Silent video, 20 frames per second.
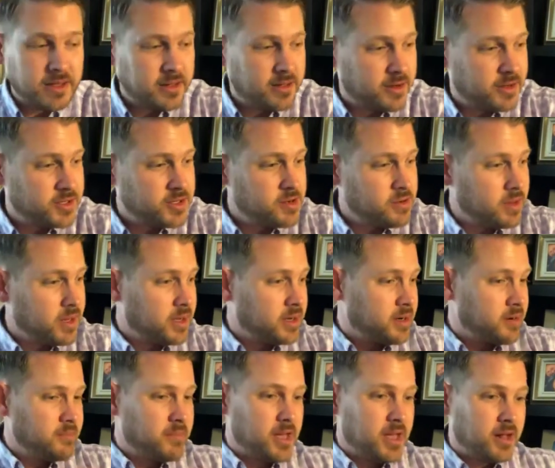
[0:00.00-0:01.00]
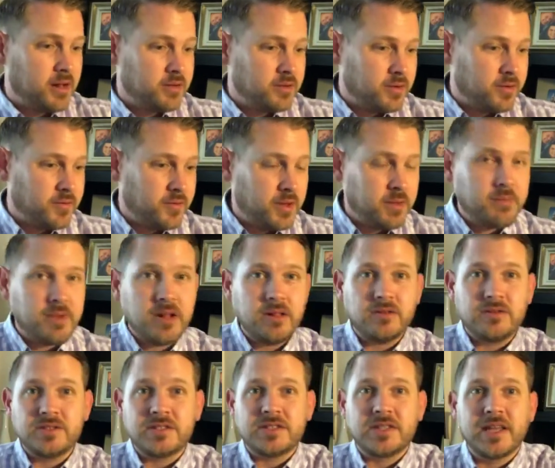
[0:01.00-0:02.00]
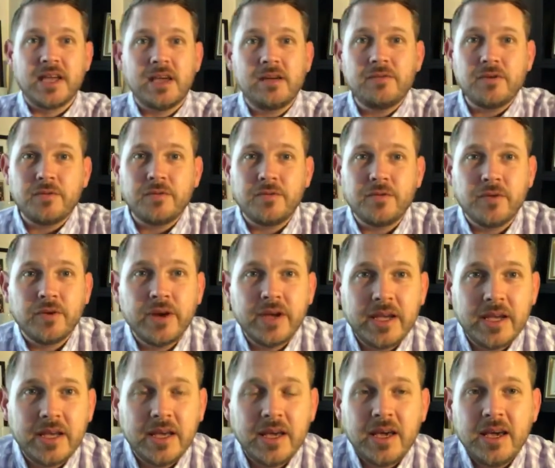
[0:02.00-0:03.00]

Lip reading: There's no longer male nor female or slave or free.